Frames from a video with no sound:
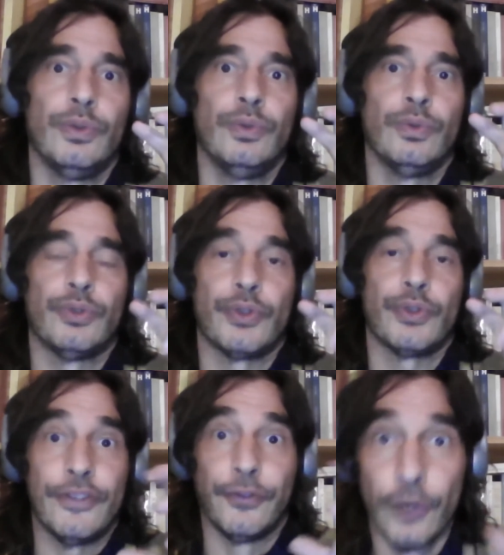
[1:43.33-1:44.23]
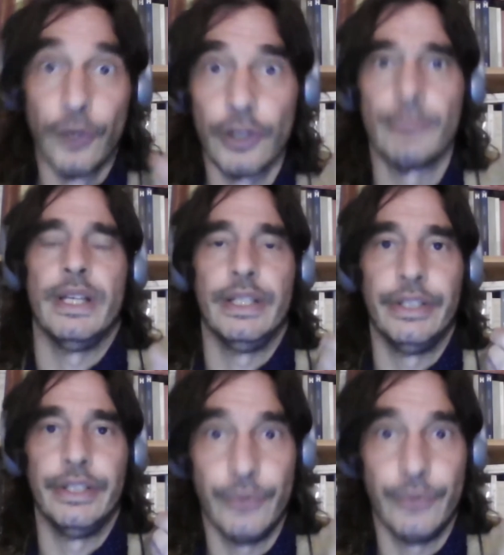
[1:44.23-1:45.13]
transform
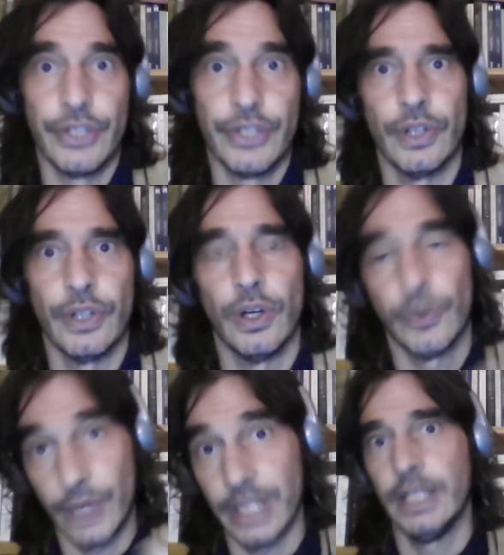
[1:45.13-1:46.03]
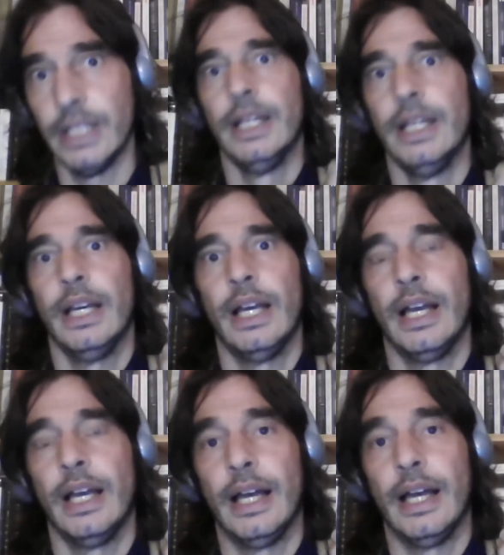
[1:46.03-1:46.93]
the region already
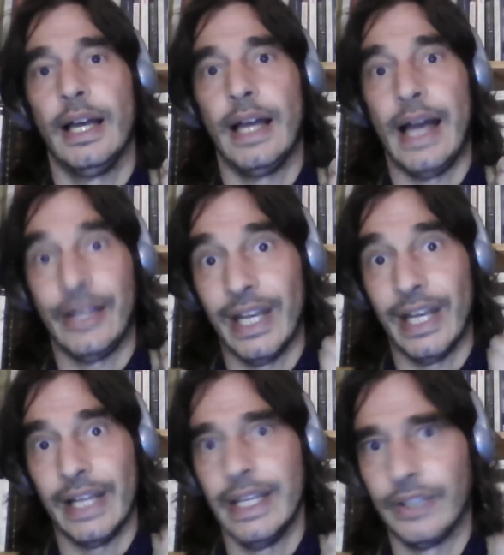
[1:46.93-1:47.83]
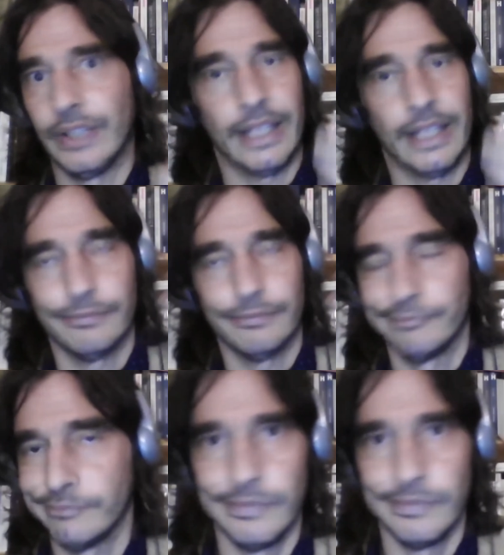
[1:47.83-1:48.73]
as early as like
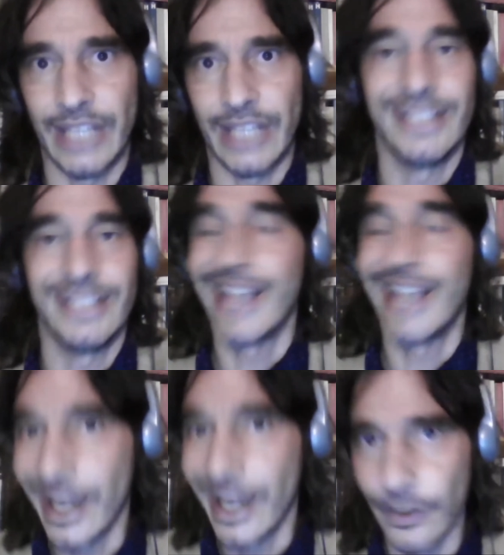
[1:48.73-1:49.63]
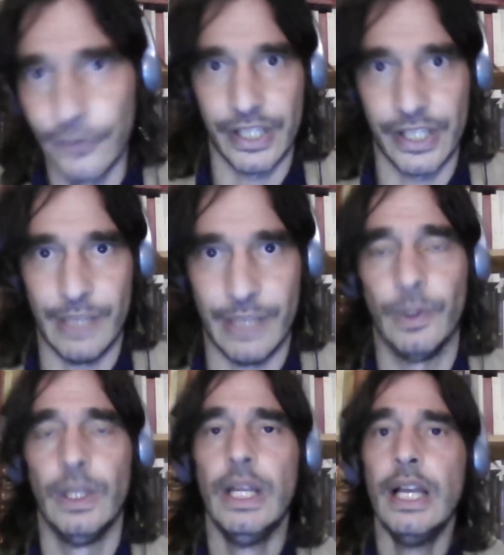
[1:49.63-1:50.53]
1910, for example.
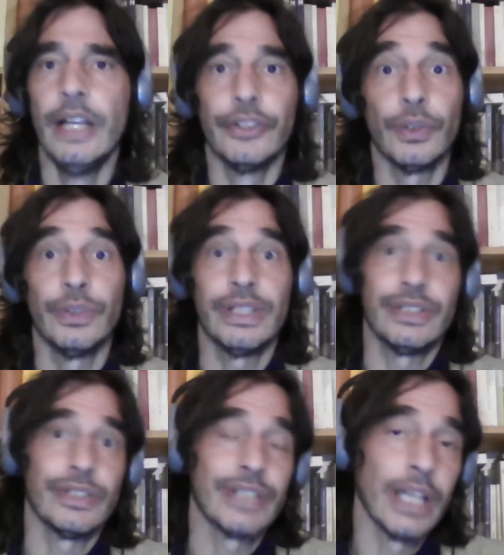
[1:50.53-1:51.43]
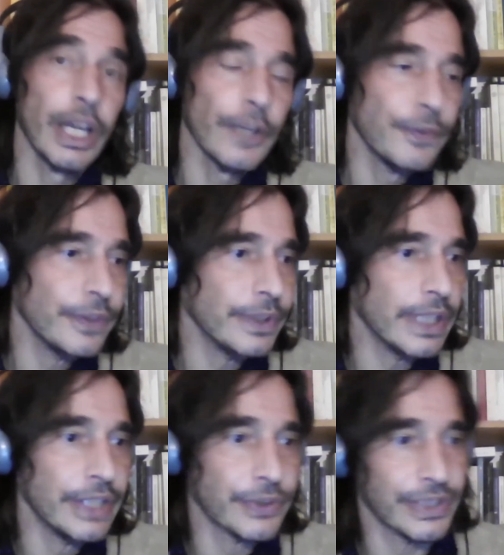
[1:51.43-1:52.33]
So there's a lot of
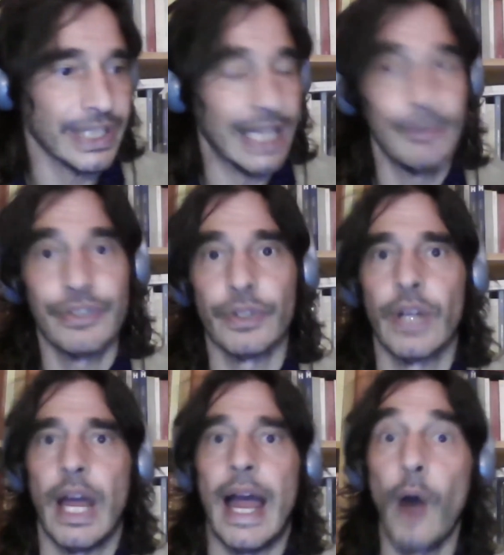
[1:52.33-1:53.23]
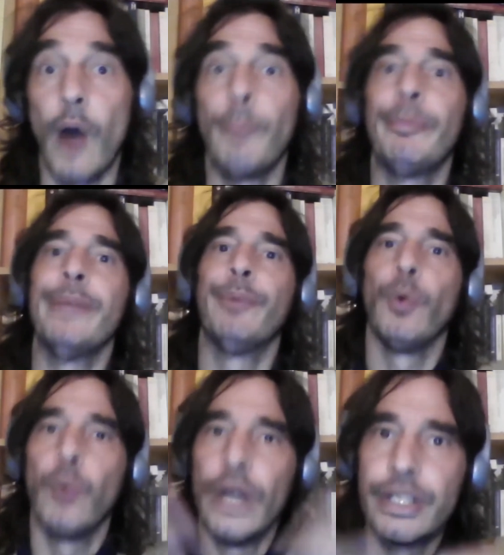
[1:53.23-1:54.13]
interesting elements on how people
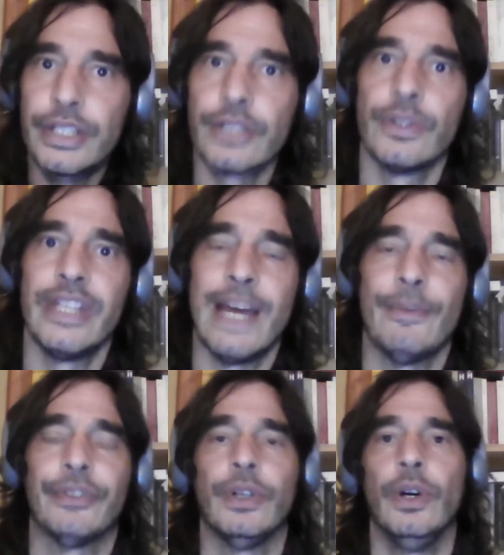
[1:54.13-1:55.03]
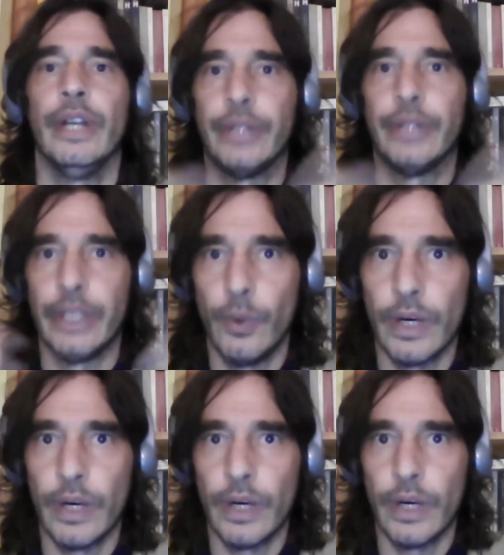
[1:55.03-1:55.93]
went to the Amazon and they
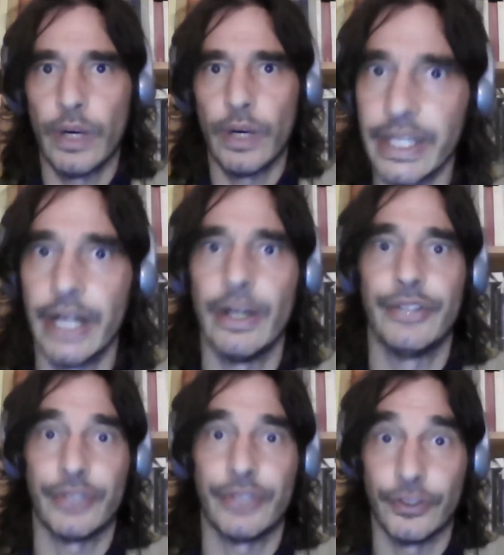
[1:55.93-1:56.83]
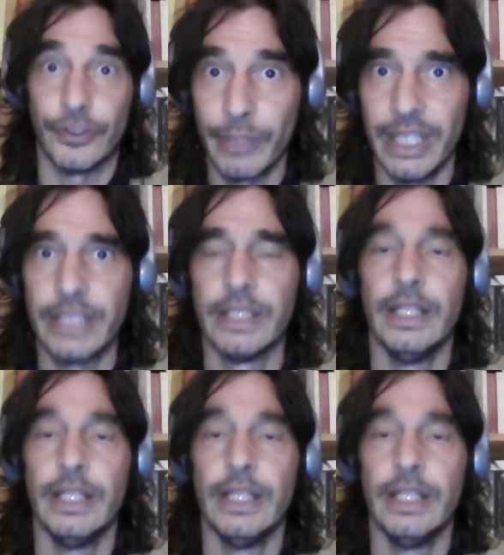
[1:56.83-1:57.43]
were living there and transforming it